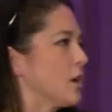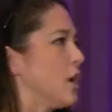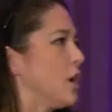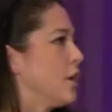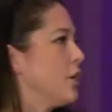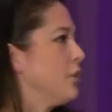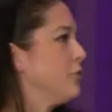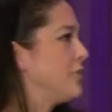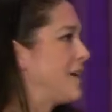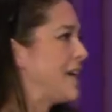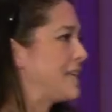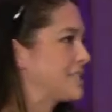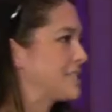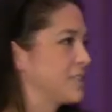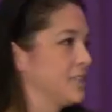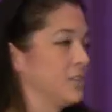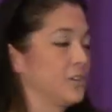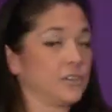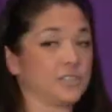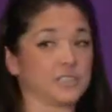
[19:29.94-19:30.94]

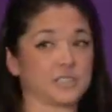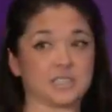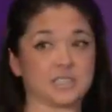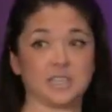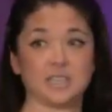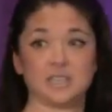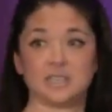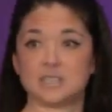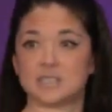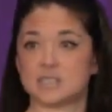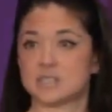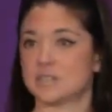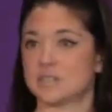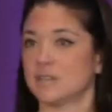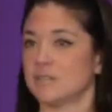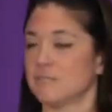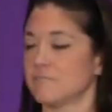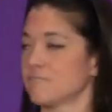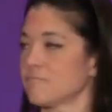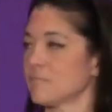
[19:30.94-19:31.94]
Cardiovascular disease,
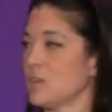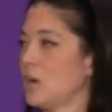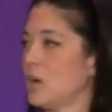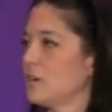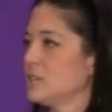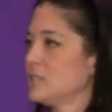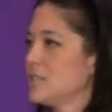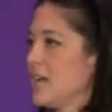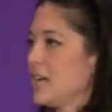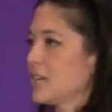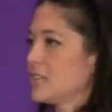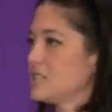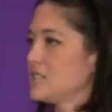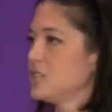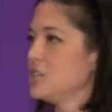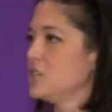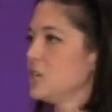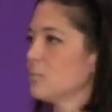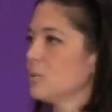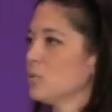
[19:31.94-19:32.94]
heart attack, is the
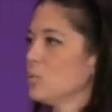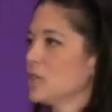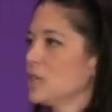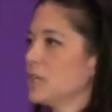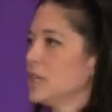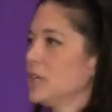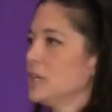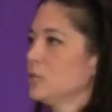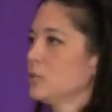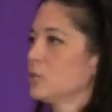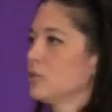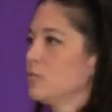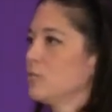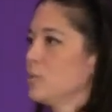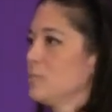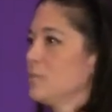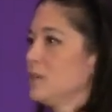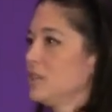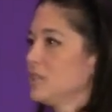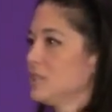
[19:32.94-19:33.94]
#1 killer of
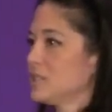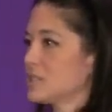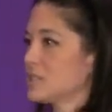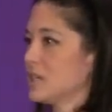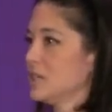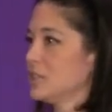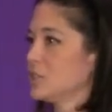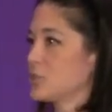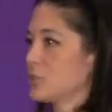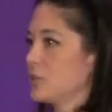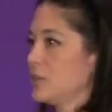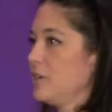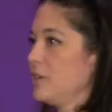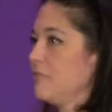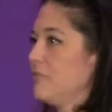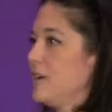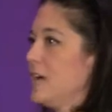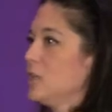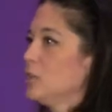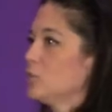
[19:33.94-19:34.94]
women in this country,
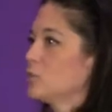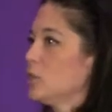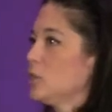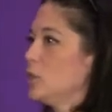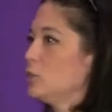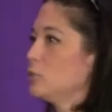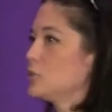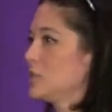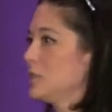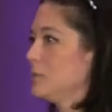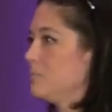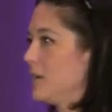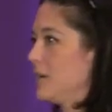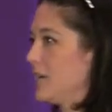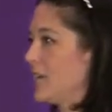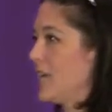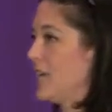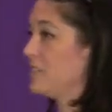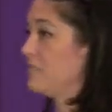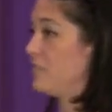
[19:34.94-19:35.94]
followed closely by
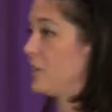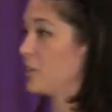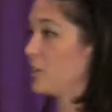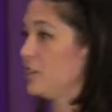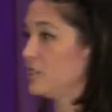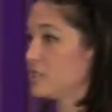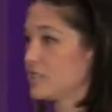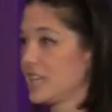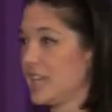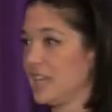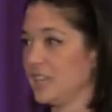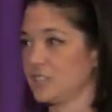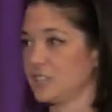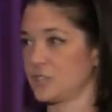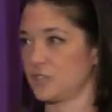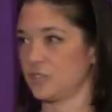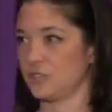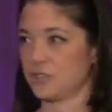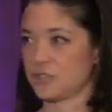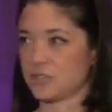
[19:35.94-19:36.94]
various
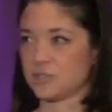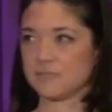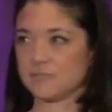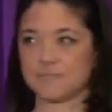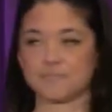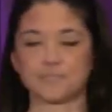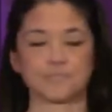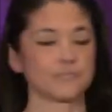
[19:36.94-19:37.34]
cancers.